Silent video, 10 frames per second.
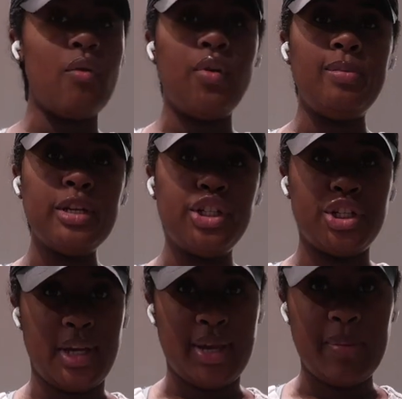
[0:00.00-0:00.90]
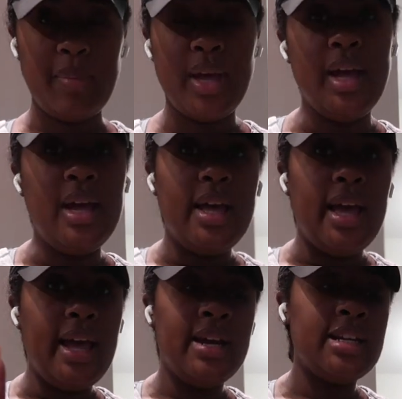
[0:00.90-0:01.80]
from the gym
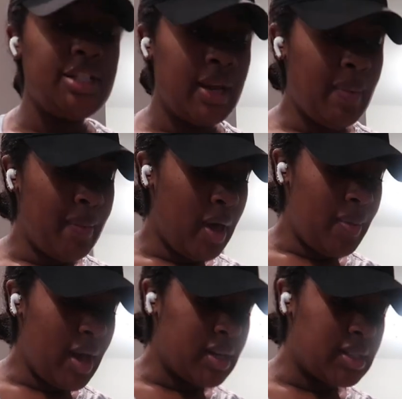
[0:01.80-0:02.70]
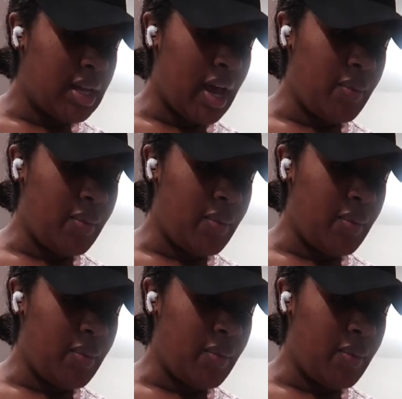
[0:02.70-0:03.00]
and I checked my mailbox.